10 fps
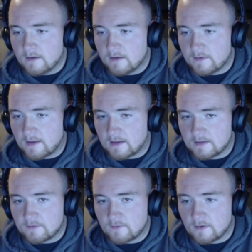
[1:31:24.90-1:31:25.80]
think I
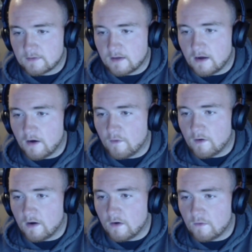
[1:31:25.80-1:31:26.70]
clicked the wrong.
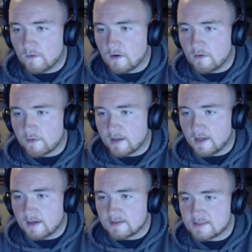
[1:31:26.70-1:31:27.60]

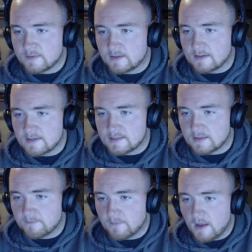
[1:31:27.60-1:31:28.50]
Okay. I see what it is
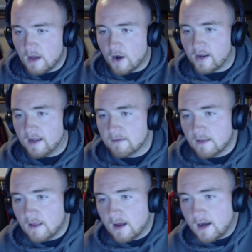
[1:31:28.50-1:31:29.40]
here. Okay.
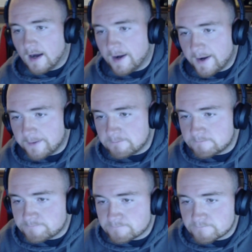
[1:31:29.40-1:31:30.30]
So
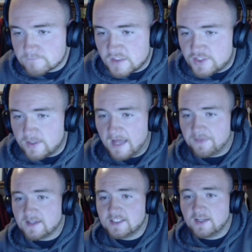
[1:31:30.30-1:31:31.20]
yeah,
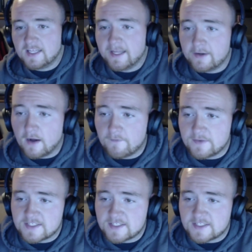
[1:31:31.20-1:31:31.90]
things are going to kick off the